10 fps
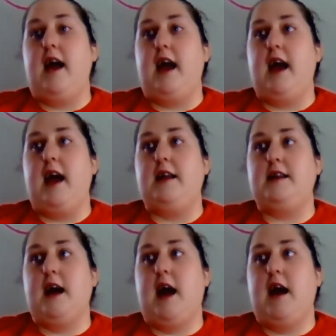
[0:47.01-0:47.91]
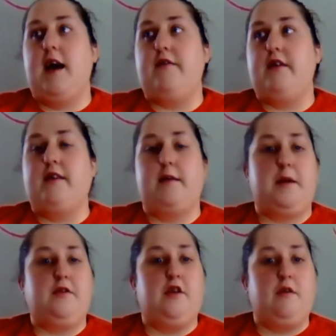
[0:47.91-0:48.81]
and I've done
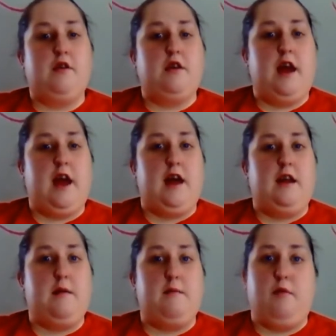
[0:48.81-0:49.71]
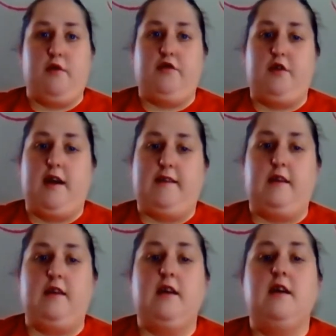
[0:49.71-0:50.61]
my toner and
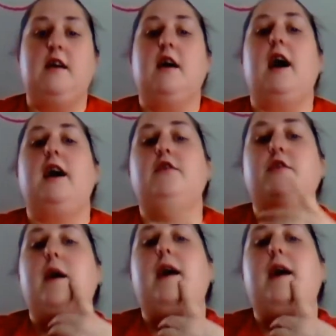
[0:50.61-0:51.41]
moisturizer. I do